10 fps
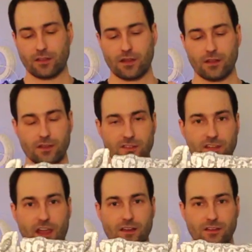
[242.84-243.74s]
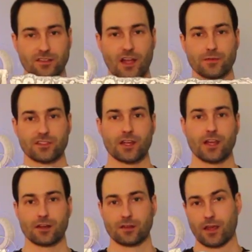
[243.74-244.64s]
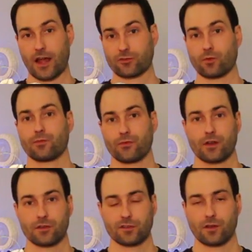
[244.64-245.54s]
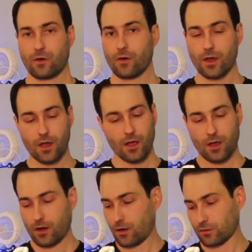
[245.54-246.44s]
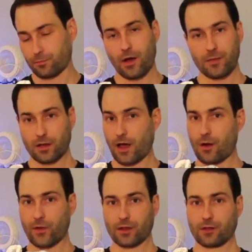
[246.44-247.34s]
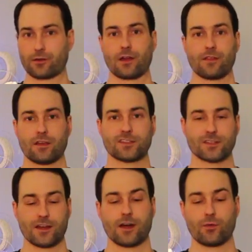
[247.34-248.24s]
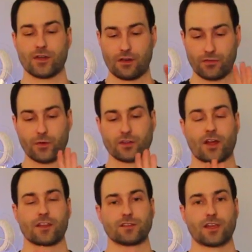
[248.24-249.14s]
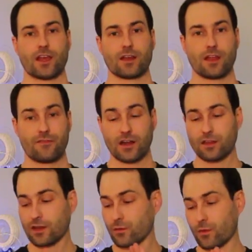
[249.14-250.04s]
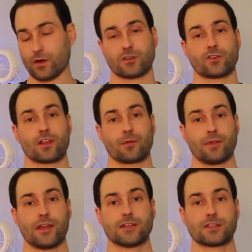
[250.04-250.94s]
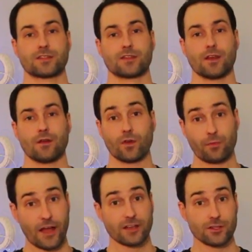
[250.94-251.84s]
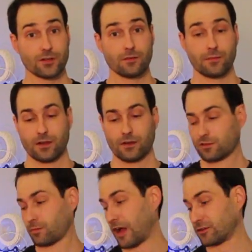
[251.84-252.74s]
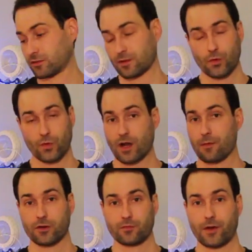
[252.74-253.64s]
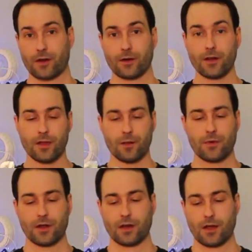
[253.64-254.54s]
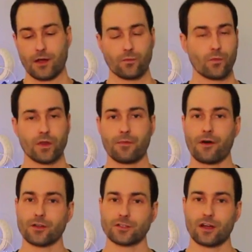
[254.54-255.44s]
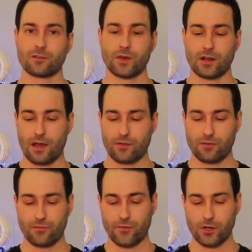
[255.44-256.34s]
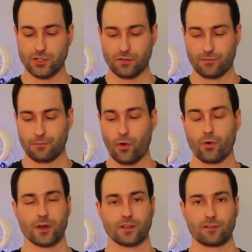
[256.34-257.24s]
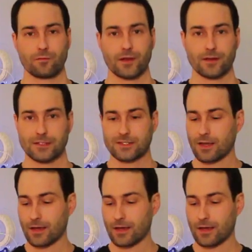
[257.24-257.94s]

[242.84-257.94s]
the sand to stop sticking to the actual print. So there's probably a lot we can learn on this. We definitely want to try this again. If anything, we want to try the plates with plaster, because the plaster seemed to work out much better. But and we apologize, we didn't have any footage of pouring this because